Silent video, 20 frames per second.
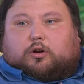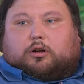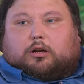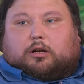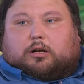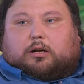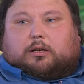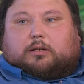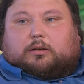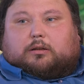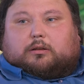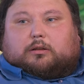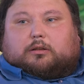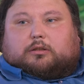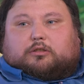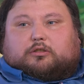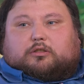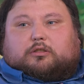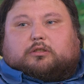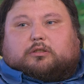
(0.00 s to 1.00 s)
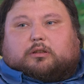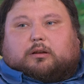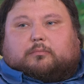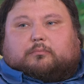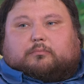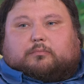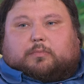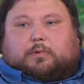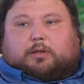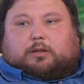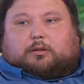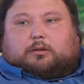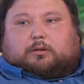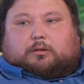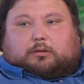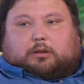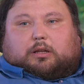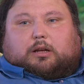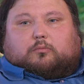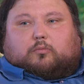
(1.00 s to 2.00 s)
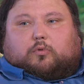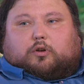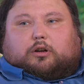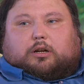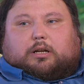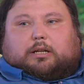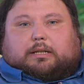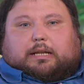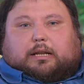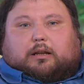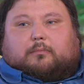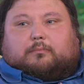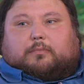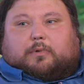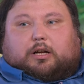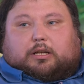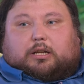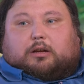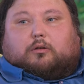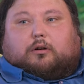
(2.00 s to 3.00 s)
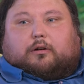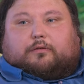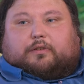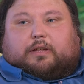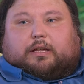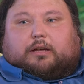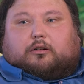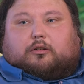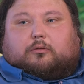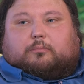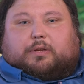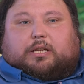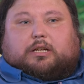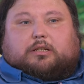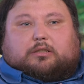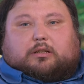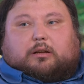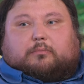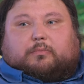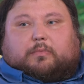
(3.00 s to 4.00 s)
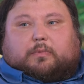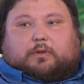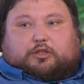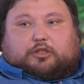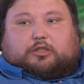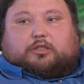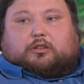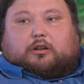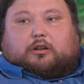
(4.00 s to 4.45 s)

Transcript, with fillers: work, as soon as I'm, like, work, and then I go off ill, because I'm just